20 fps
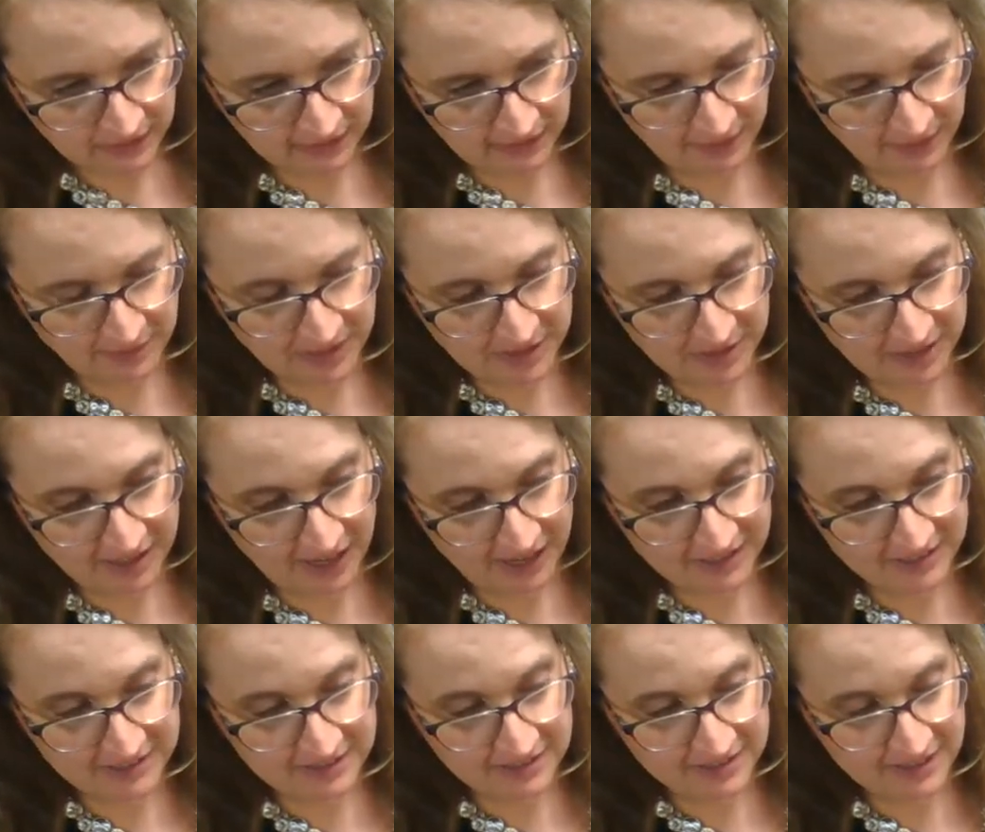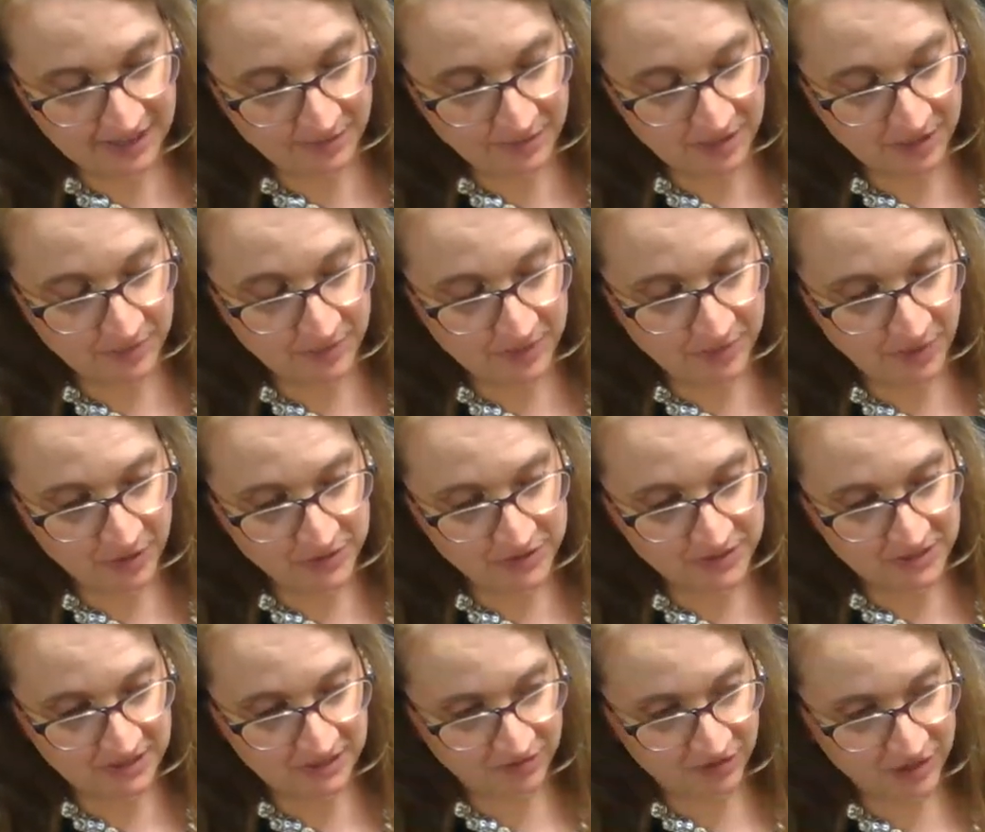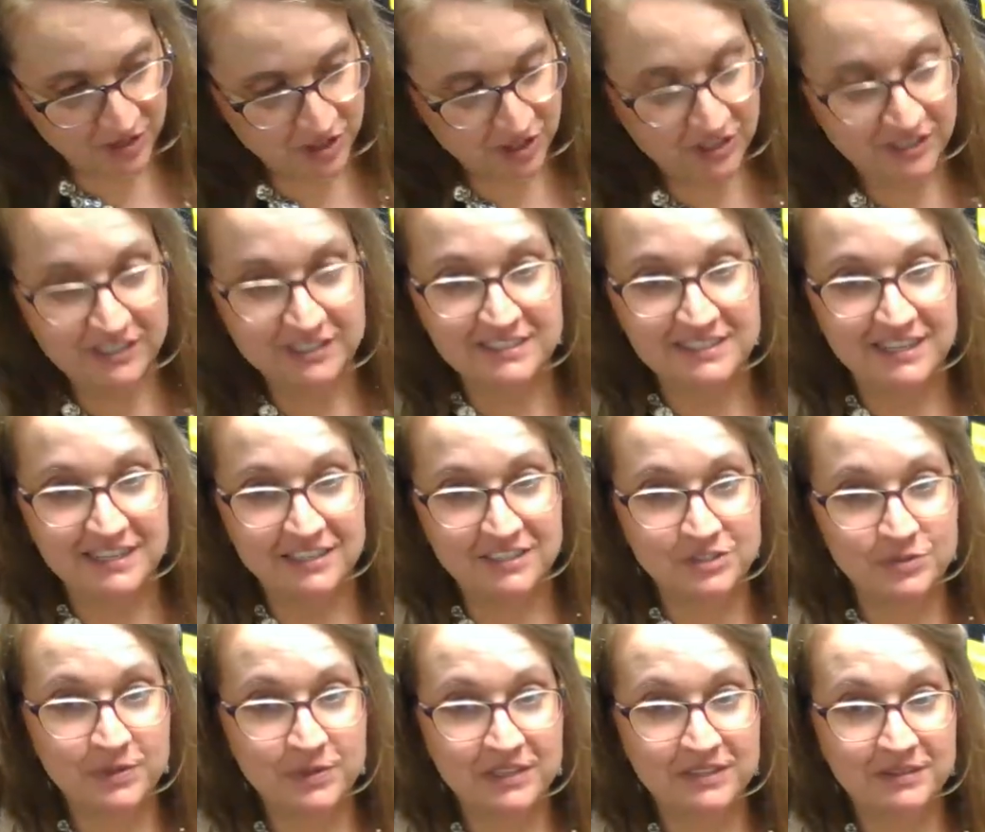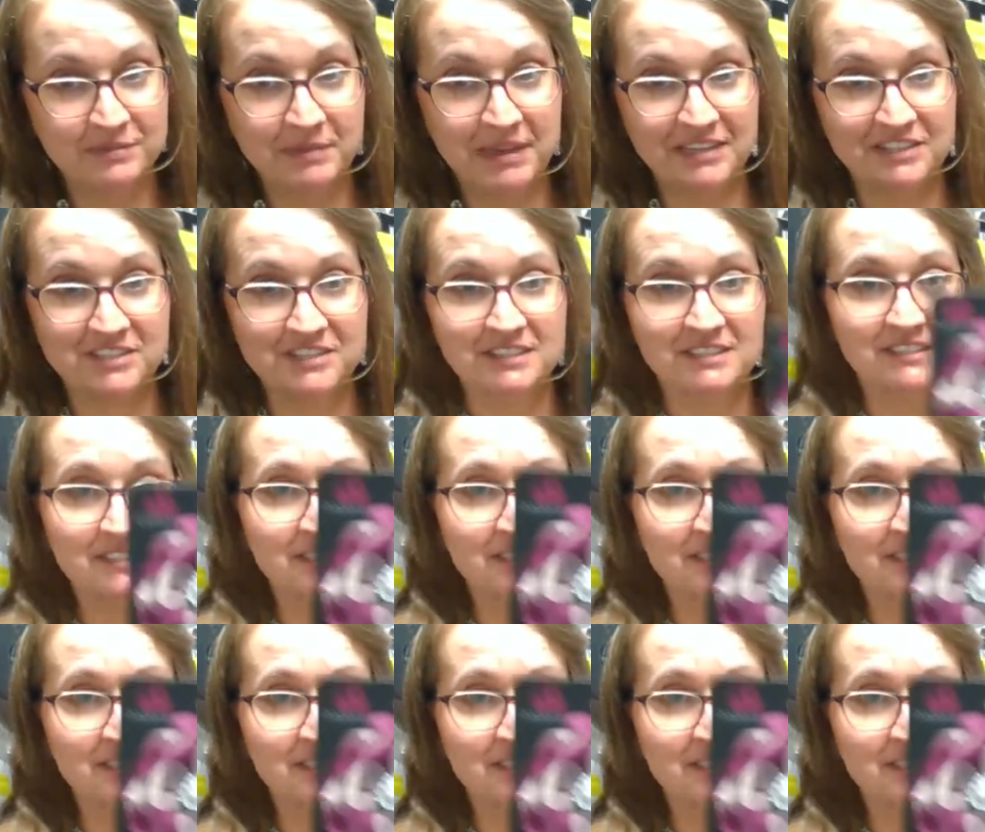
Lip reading: And I'm gonna be posting fringe earrings next week that match this.